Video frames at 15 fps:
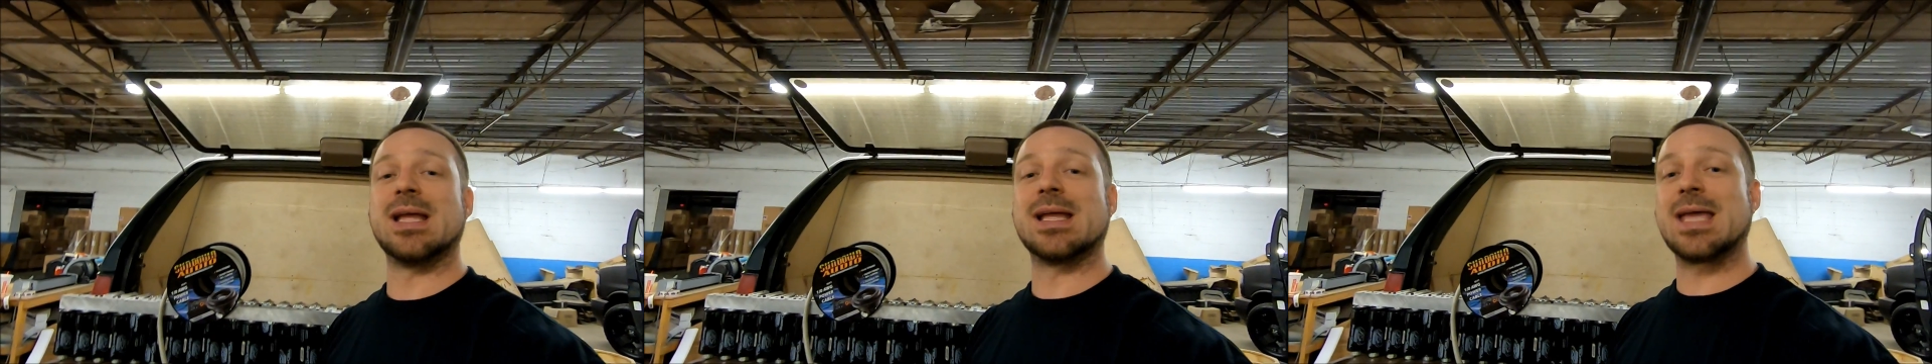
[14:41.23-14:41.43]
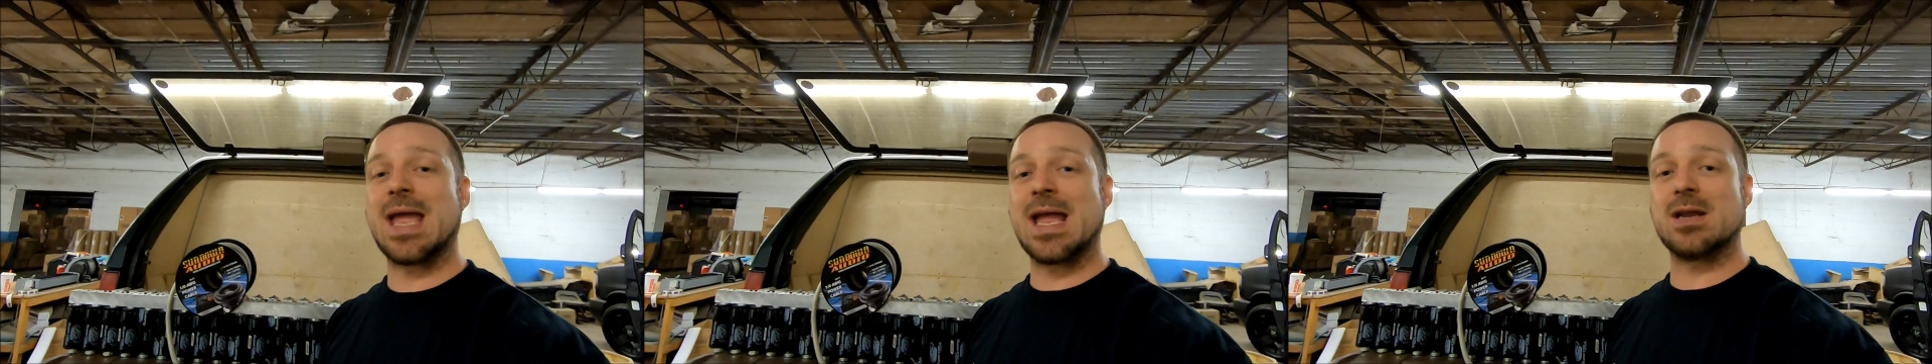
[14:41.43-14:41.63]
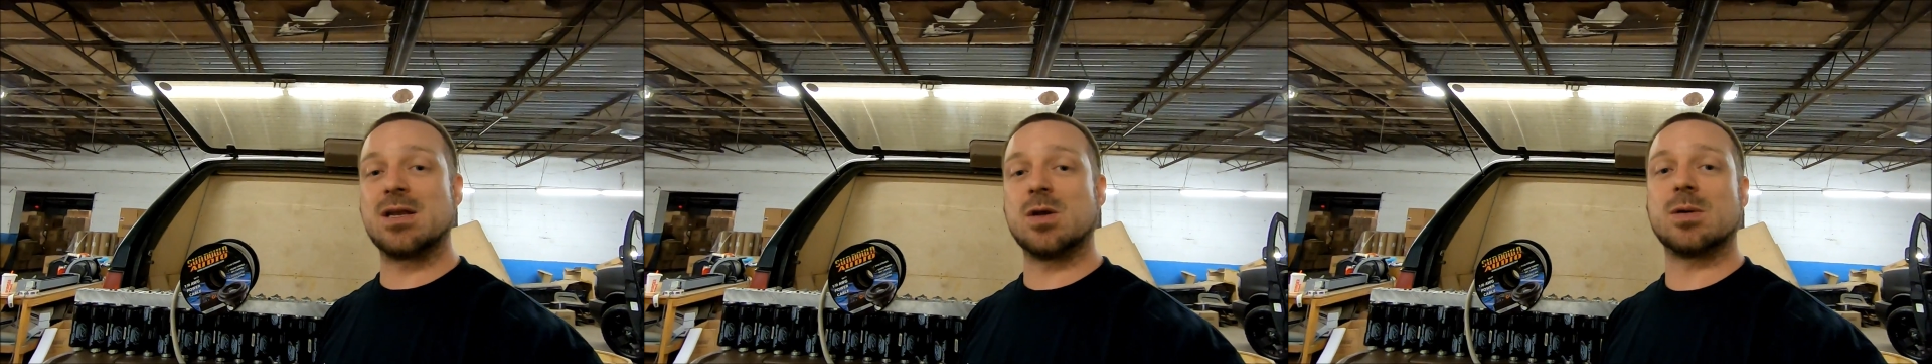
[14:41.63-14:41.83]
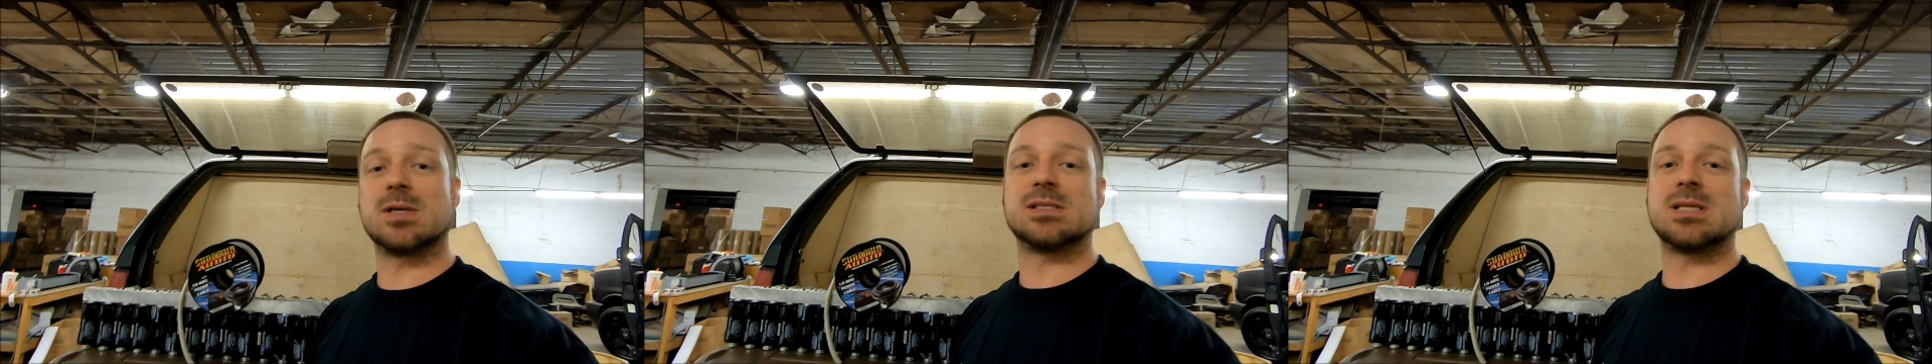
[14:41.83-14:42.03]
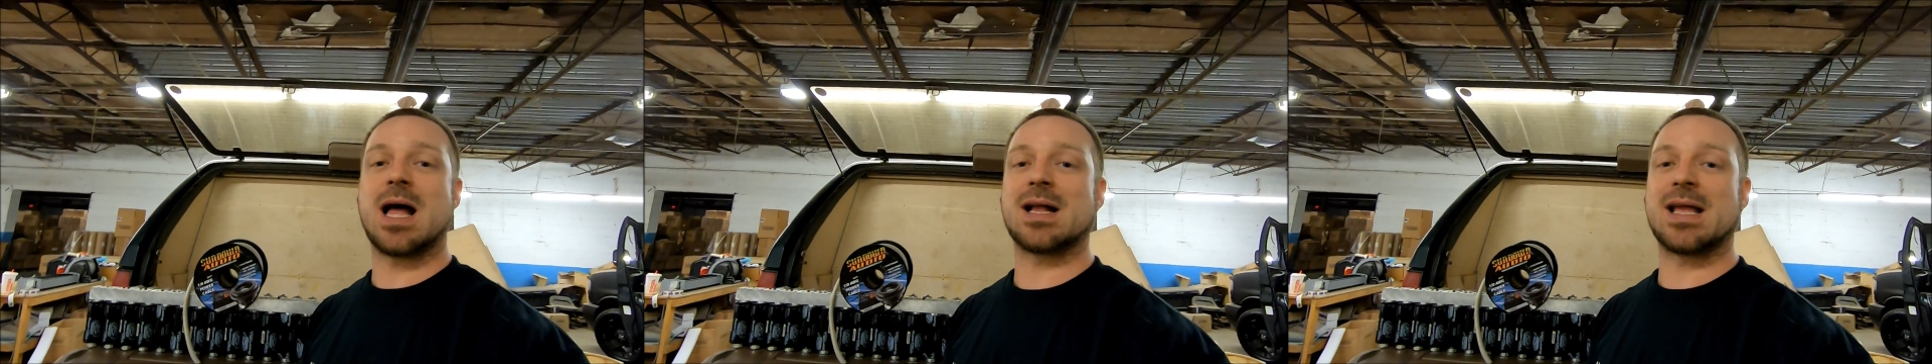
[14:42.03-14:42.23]
It can't do it.
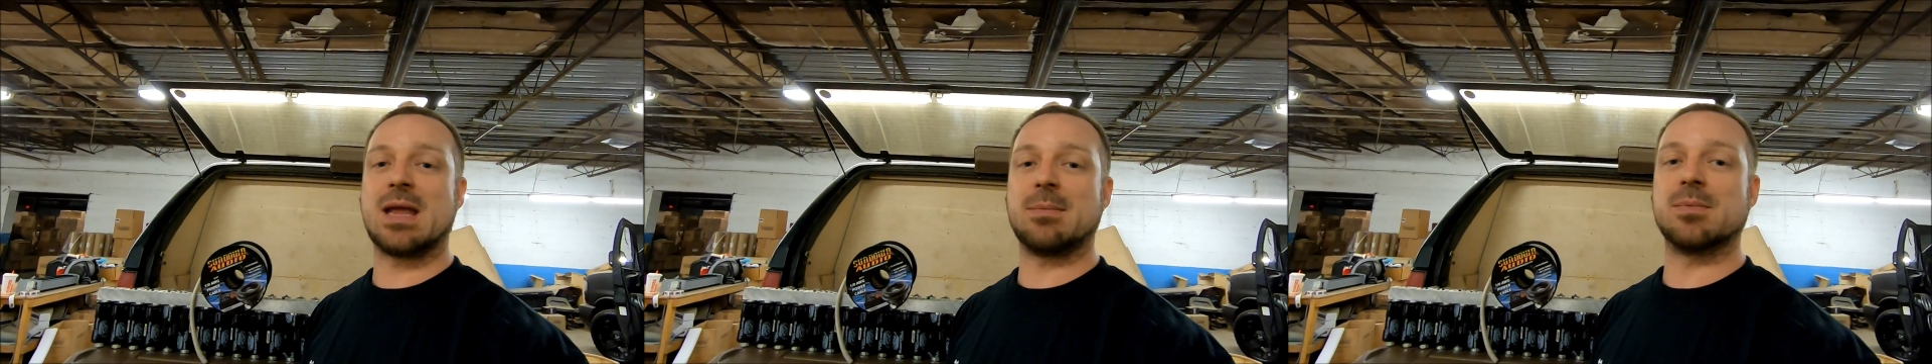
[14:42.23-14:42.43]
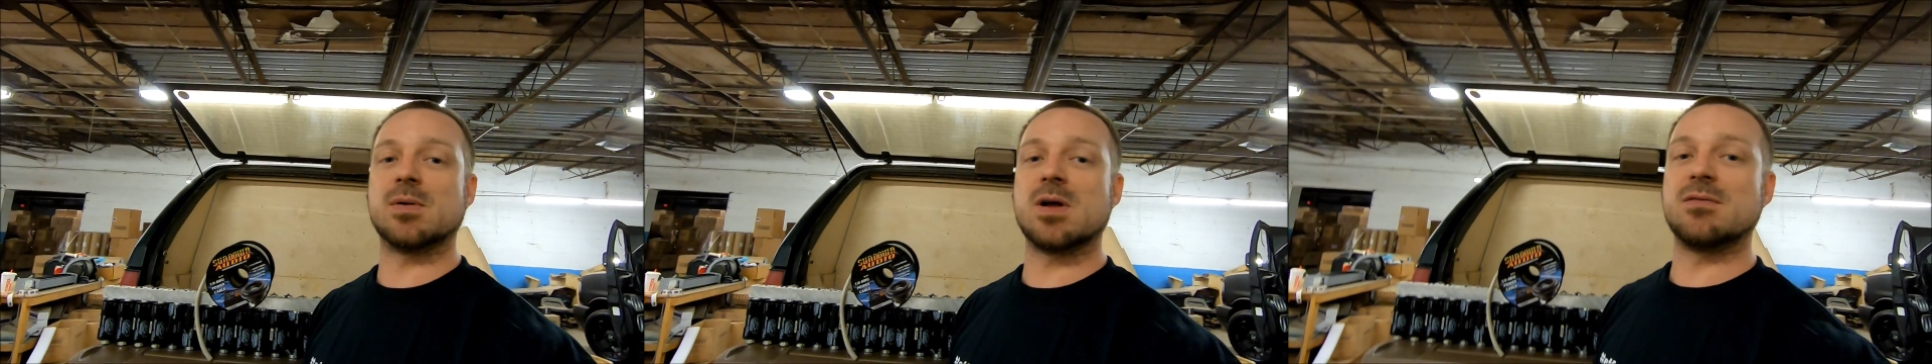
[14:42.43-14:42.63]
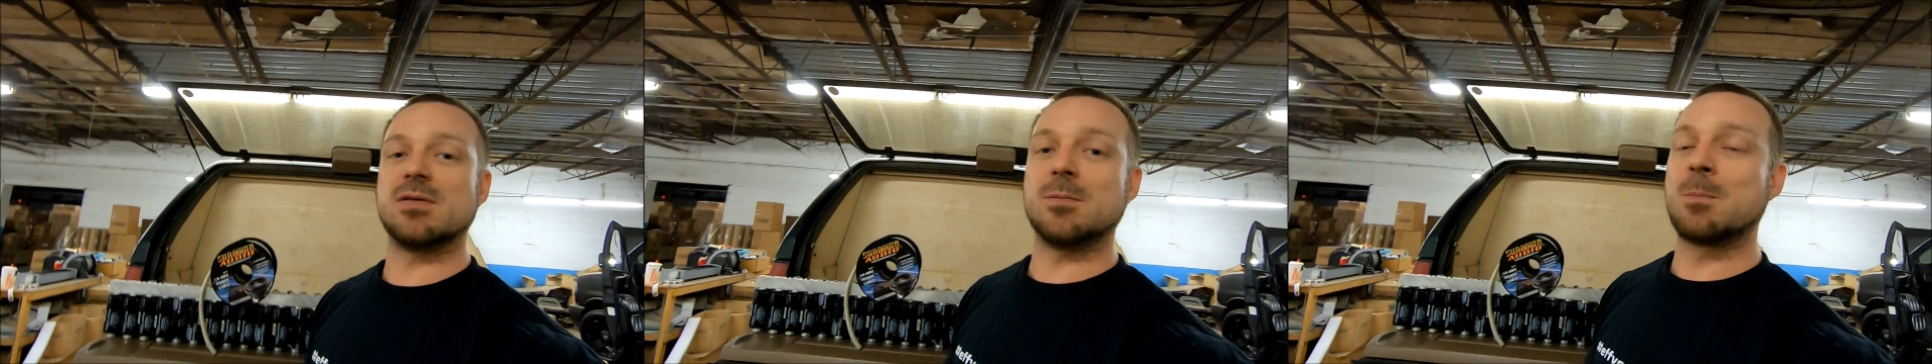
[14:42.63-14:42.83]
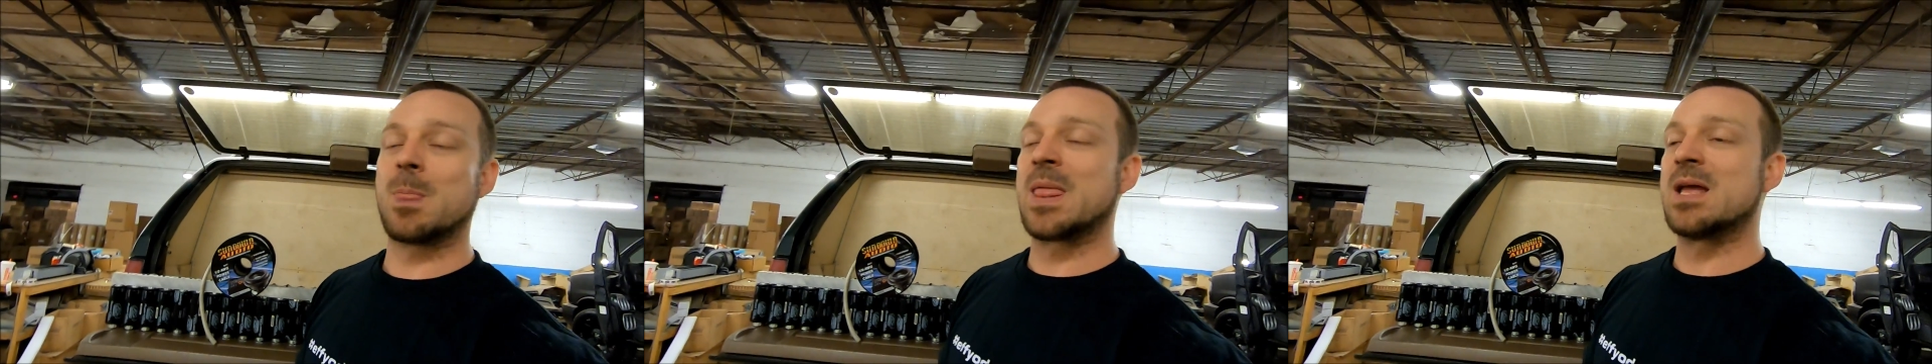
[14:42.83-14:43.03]
It's not capable of it.